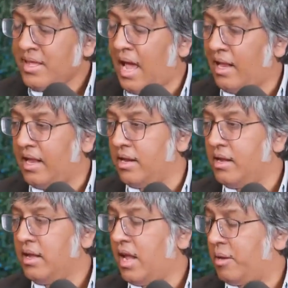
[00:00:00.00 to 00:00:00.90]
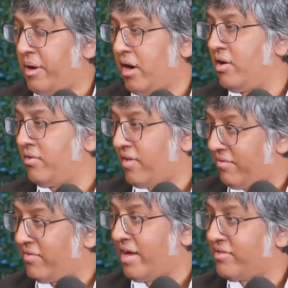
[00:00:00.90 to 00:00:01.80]
Helen and Paris
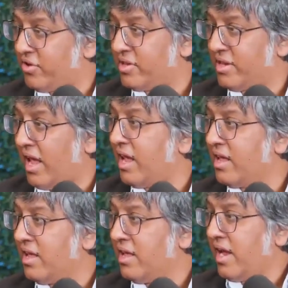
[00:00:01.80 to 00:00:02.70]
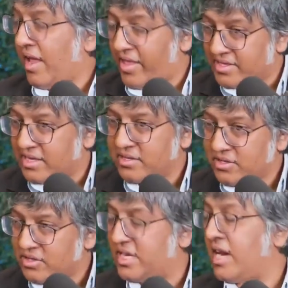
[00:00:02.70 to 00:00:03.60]
have sex during the day. And that's like
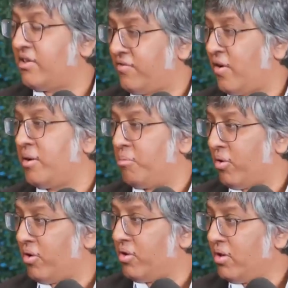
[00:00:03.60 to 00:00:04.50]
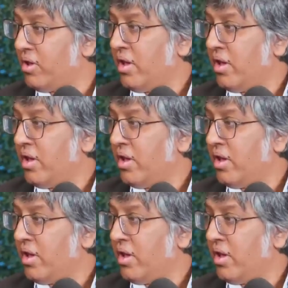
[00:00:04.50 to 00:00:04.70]
stated as very immoral.